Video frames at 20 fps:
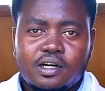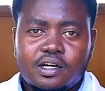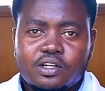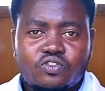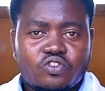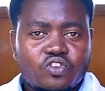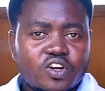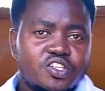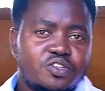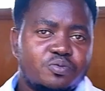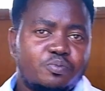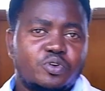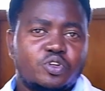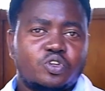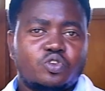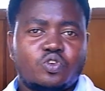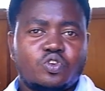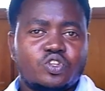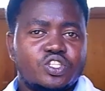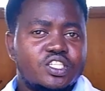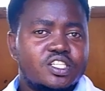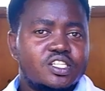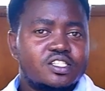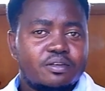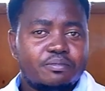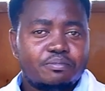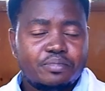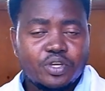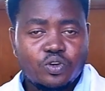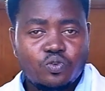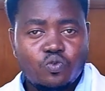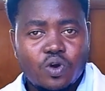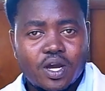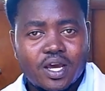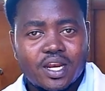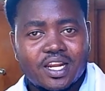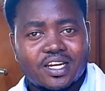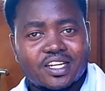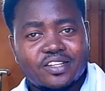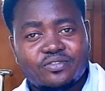Transport cost is a big
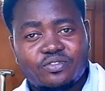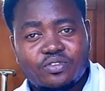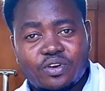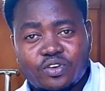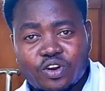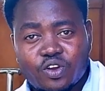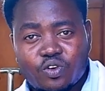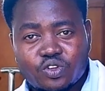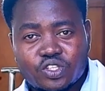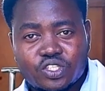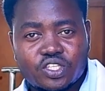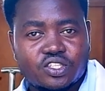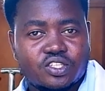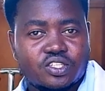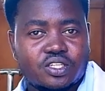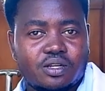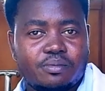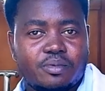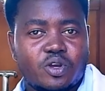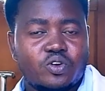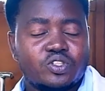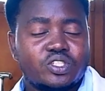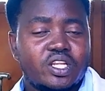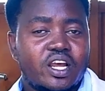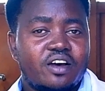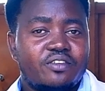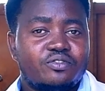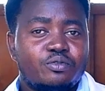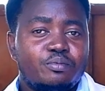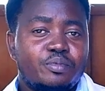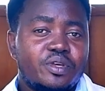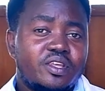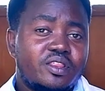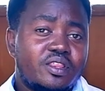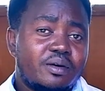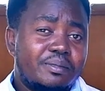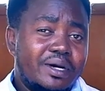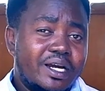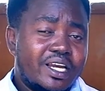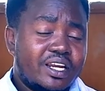one, and it's very consistent because they have to be in
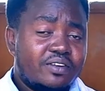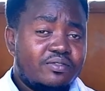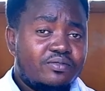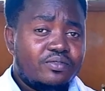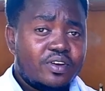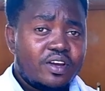the market